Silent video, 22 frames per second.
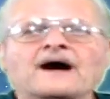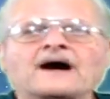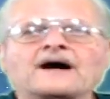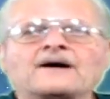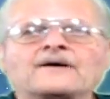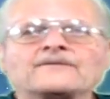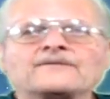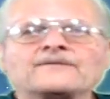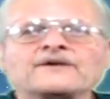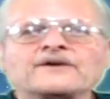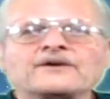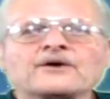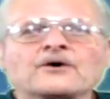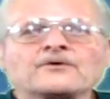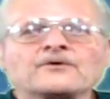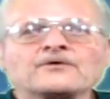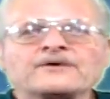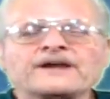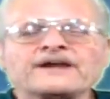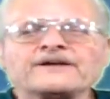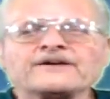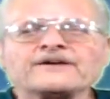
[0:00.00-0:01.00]
You don't
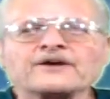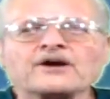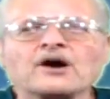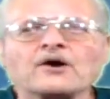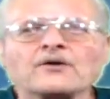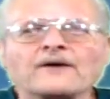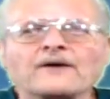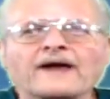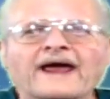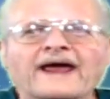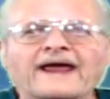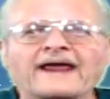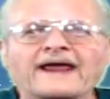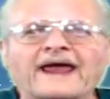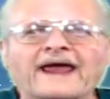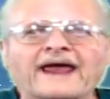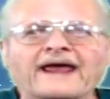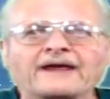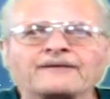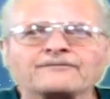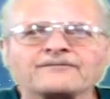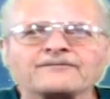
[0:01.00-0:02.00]
need to go A,
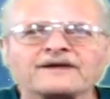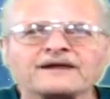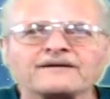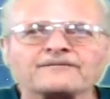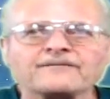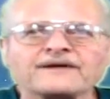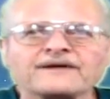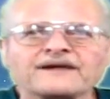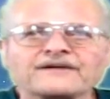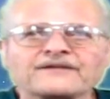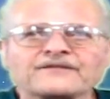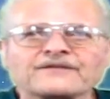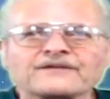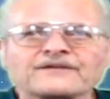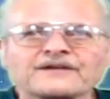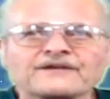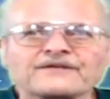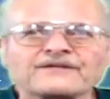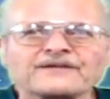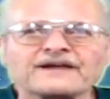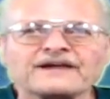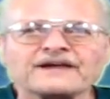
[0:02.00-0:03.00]
A, B, B, C,
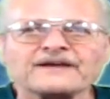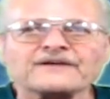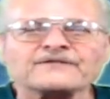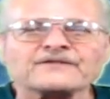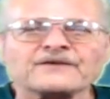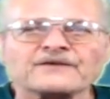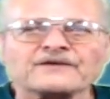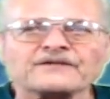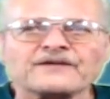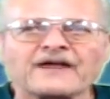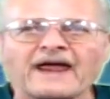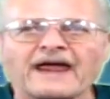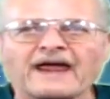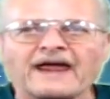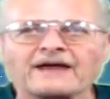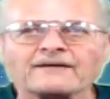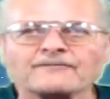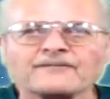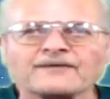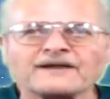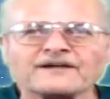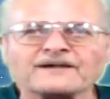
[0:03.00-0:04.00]
C. It's just A,
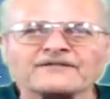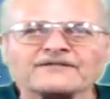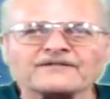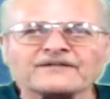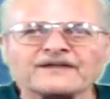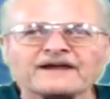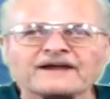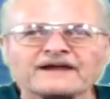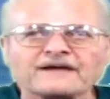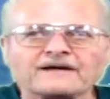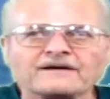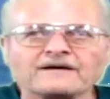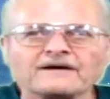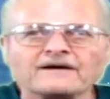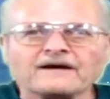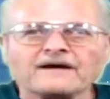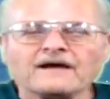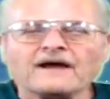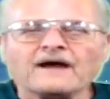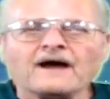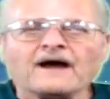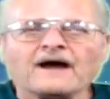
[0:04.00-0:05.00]
B, C.
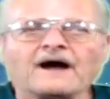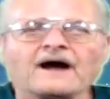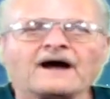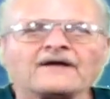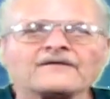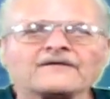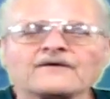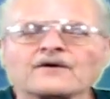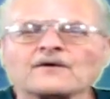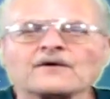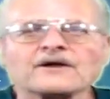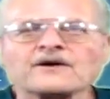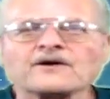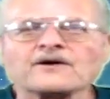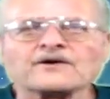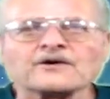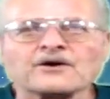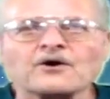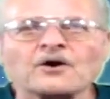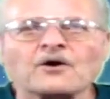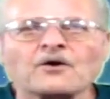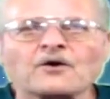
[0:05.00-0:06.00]
They're only going to
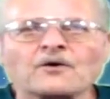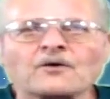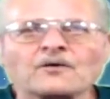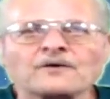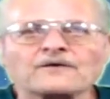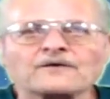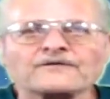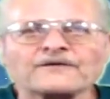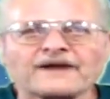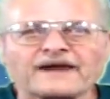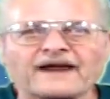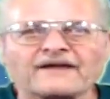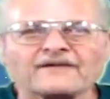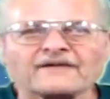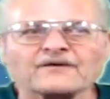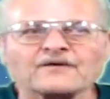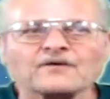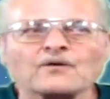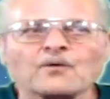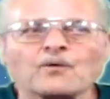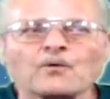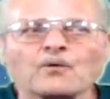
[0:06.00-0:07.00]
go
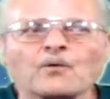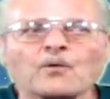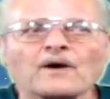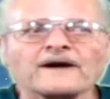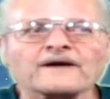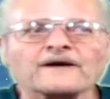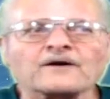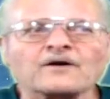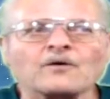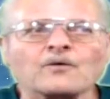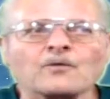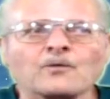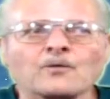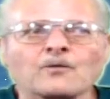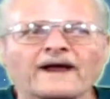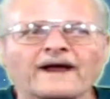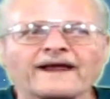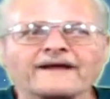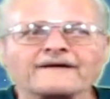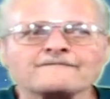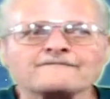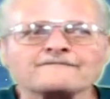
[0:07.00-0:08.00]
together one
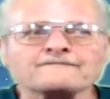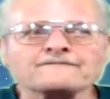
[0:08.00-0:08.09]
way.